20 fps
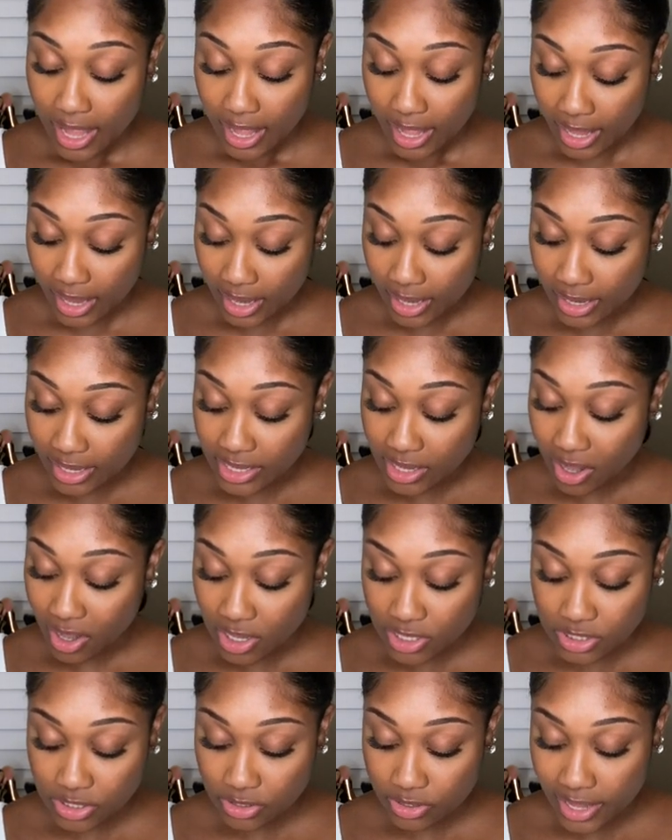and it
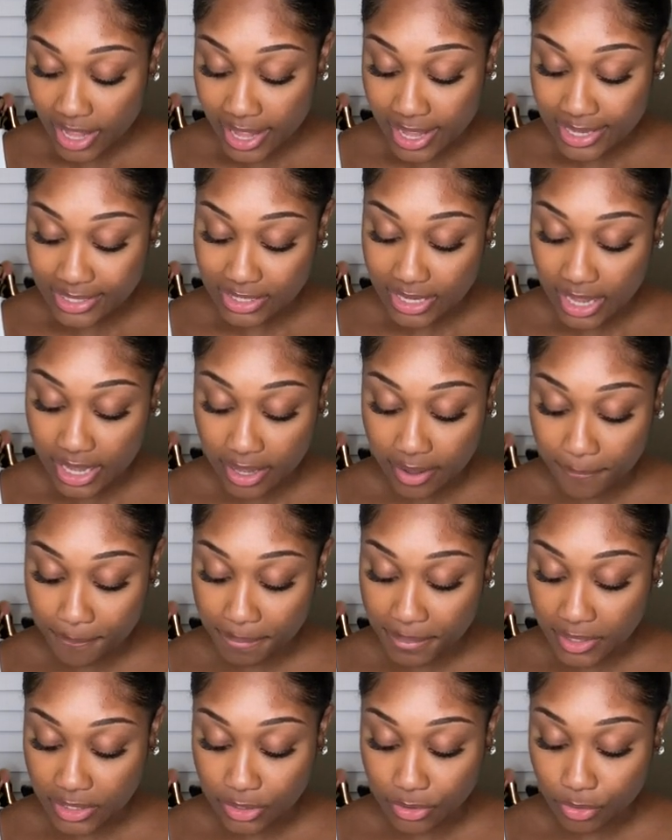also has like
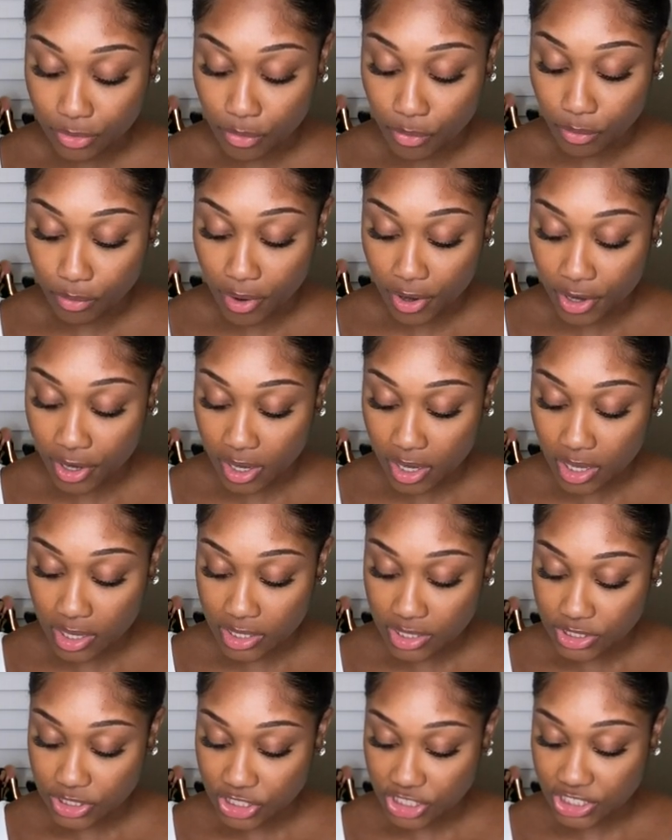little work
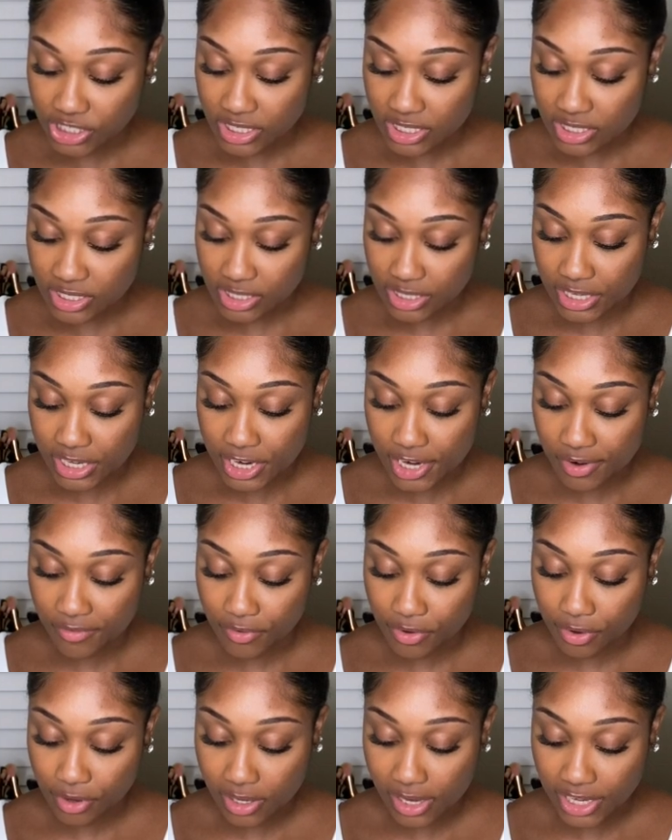sheets in here
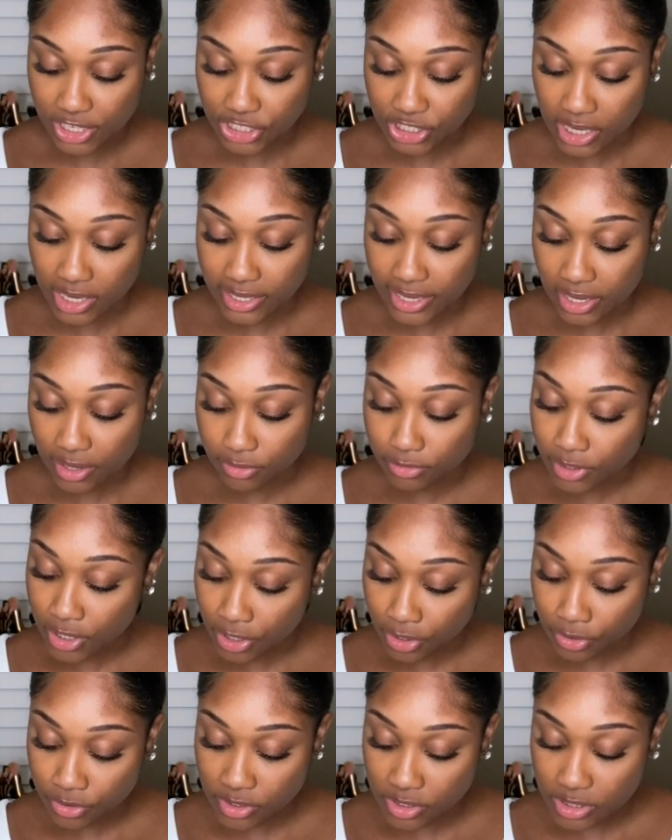for you to like jot down
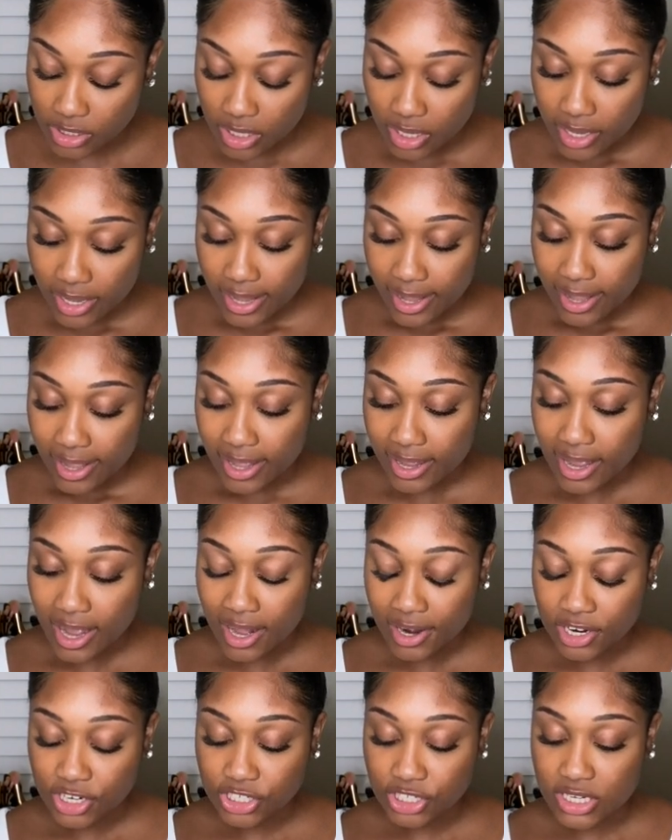notes and
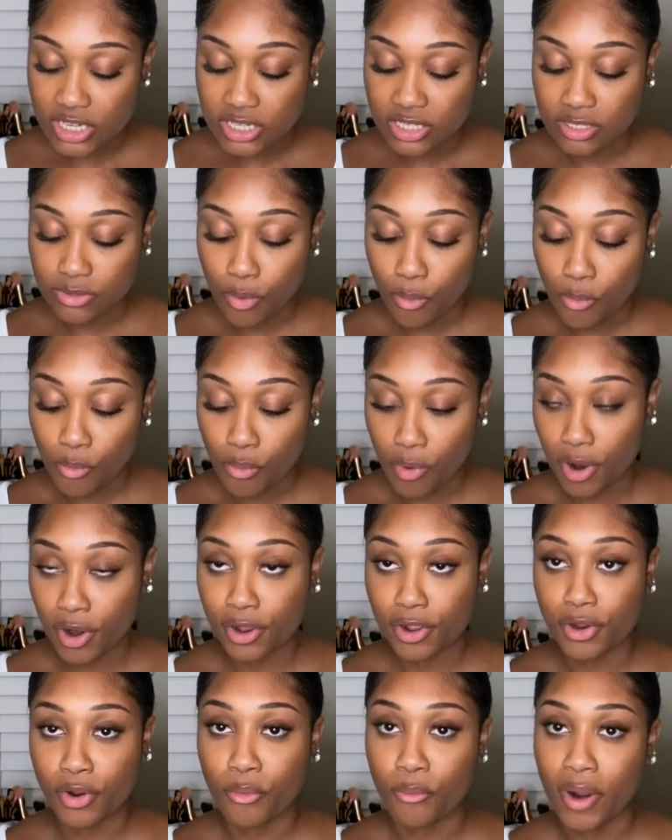kind of just
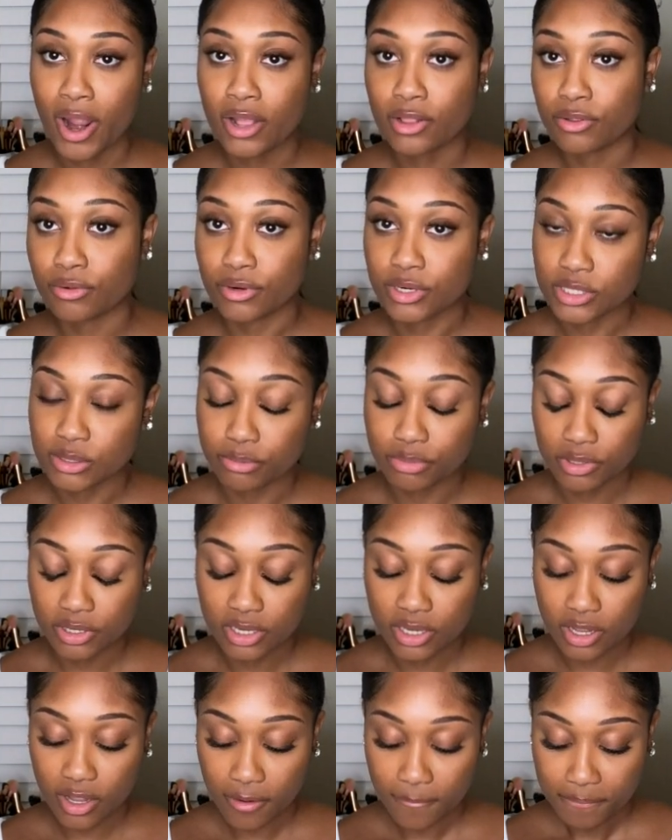work your way through this
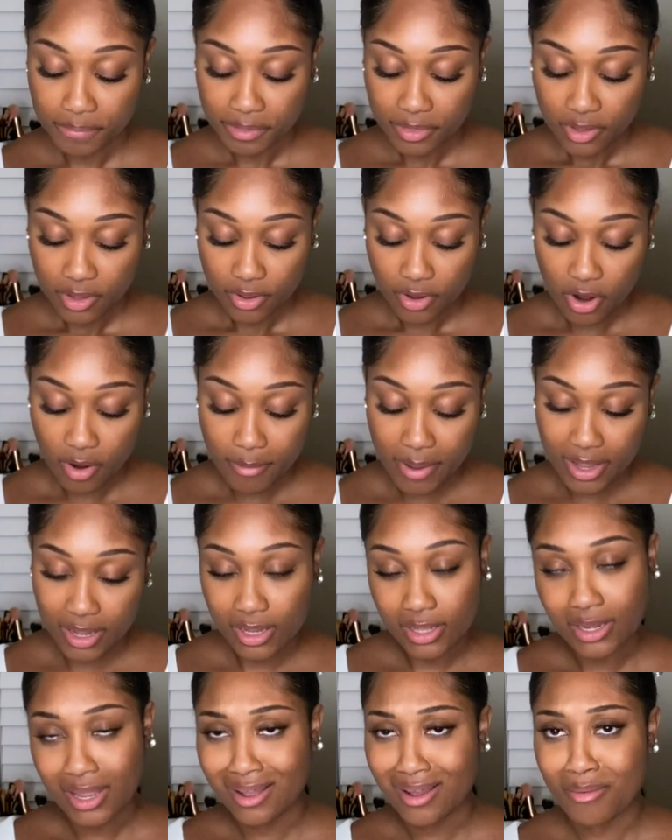book or make
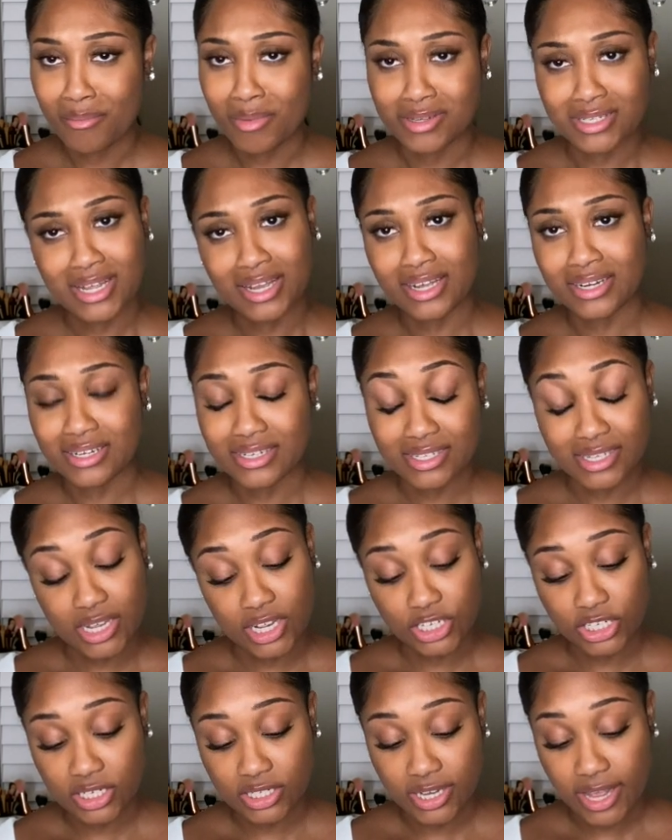it like almost like a
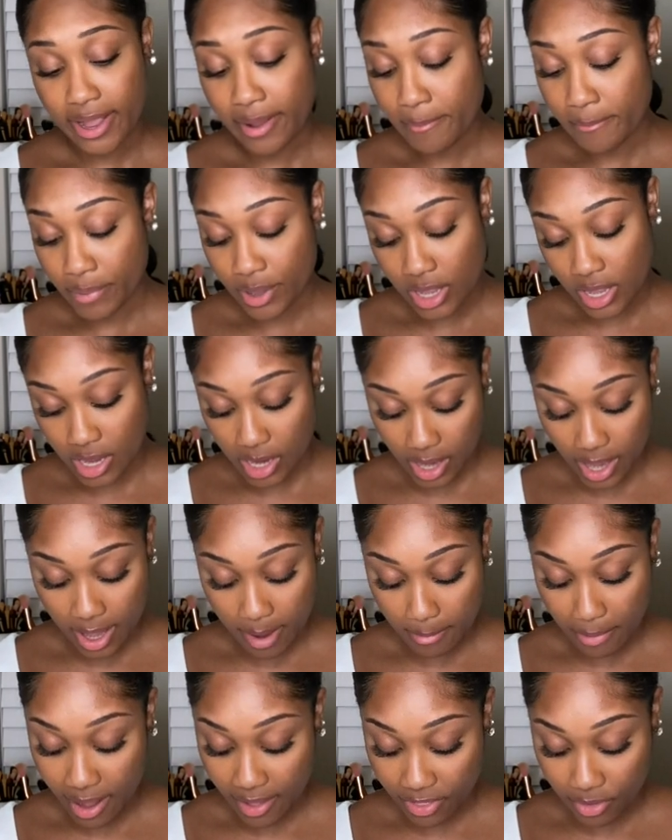discussion type book. And
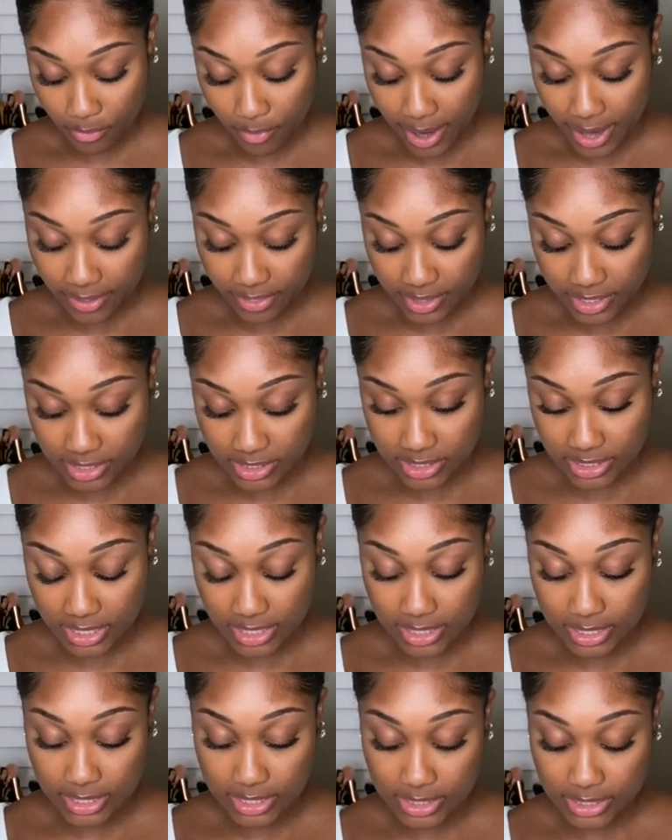by the way, this
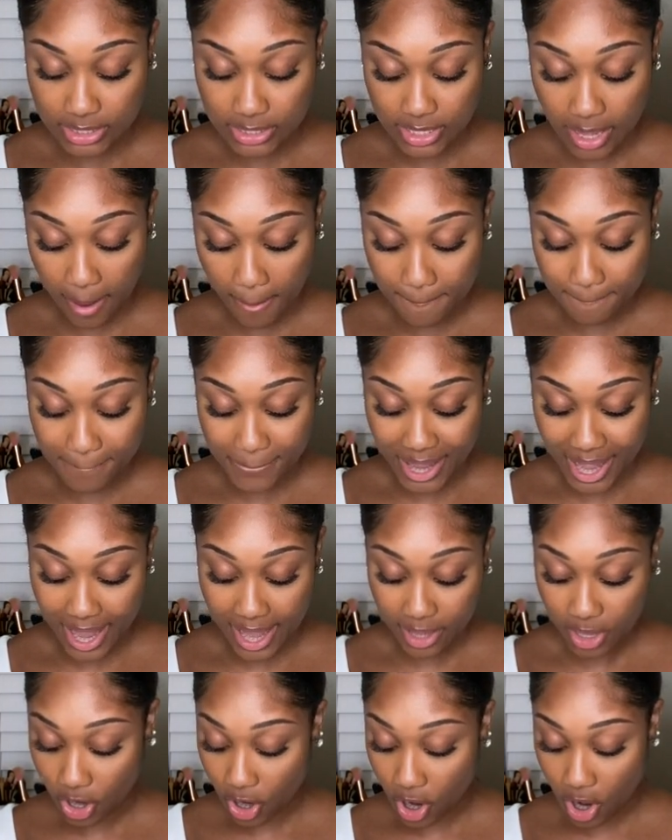is
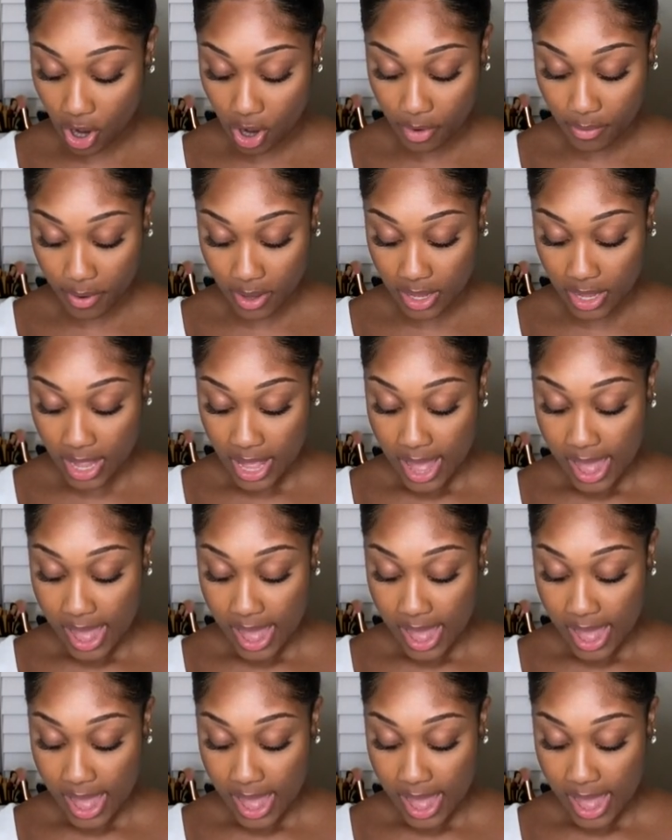by Cara